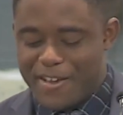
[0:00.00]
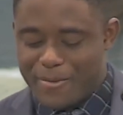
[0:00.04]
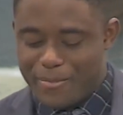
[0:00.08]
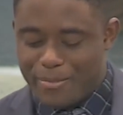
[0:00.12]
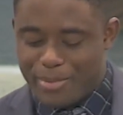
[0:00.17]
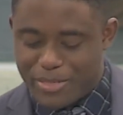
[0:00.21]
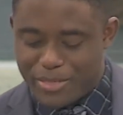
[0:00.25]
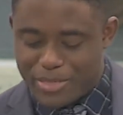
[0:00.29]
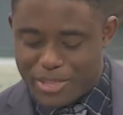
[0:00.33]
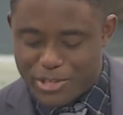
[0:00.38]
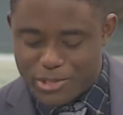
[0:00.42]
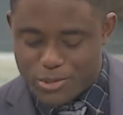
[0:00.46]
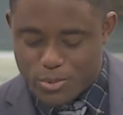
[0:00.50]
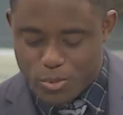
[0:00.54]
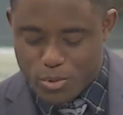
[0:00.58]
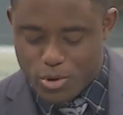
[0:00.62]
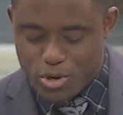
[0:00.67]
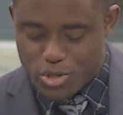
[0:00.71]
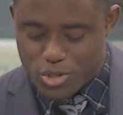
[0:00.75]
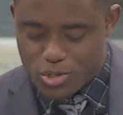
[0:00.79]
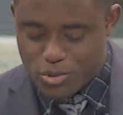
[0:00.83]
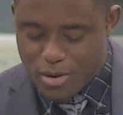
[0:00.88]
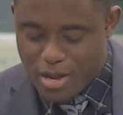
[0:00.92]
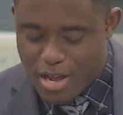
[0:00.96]
But this
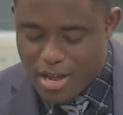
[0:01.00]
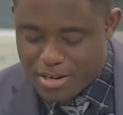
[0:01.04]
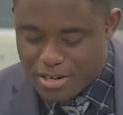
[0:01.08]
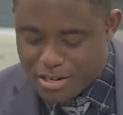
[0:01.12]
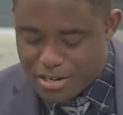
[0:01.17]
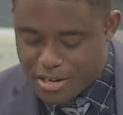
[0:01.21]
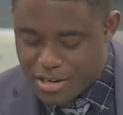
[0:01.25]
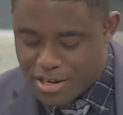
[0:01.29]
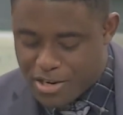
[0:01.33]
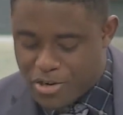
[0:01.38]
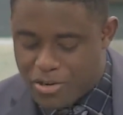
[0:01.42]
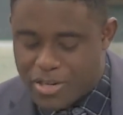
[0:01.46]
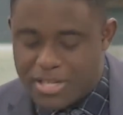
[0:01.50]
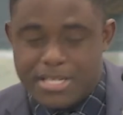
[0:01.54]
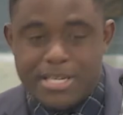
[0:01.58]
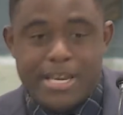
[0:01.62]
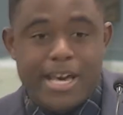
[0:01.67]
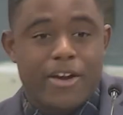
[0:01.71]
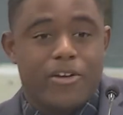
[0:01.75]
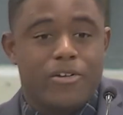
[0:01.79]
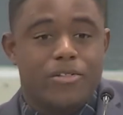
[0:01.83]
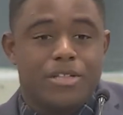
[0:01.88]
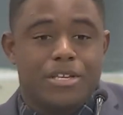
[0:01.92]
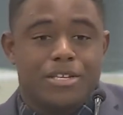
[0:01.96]
word trodden here is
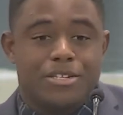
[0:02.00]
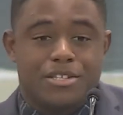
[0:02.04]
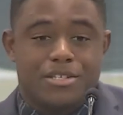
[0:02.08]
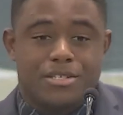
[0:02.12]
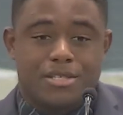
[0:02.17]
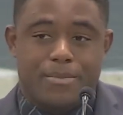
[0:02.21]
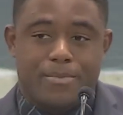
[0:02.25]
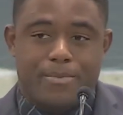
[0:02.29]
not only just